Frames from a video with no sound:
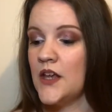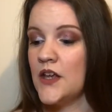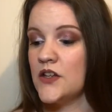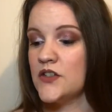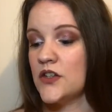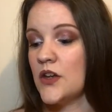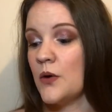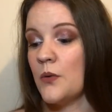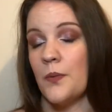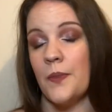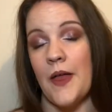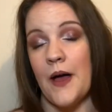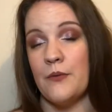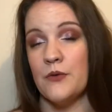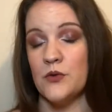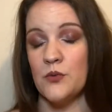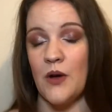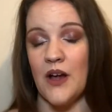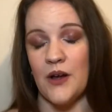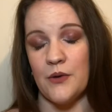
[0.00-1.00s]
So that
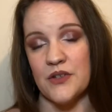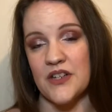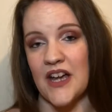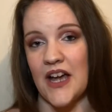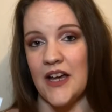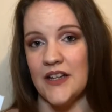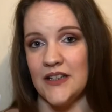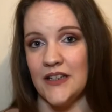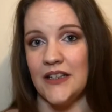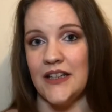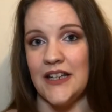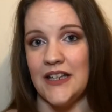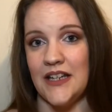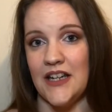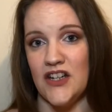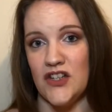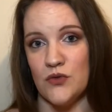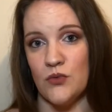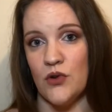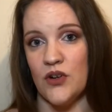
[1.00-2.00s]
was why I was kind of
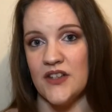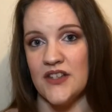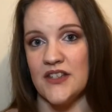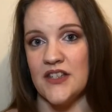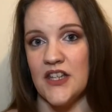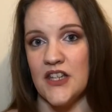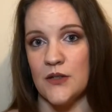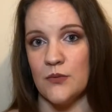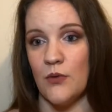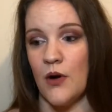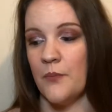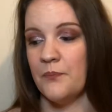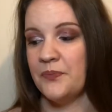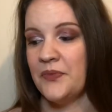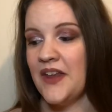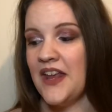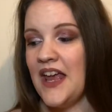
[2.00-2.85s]
leaning towards this one.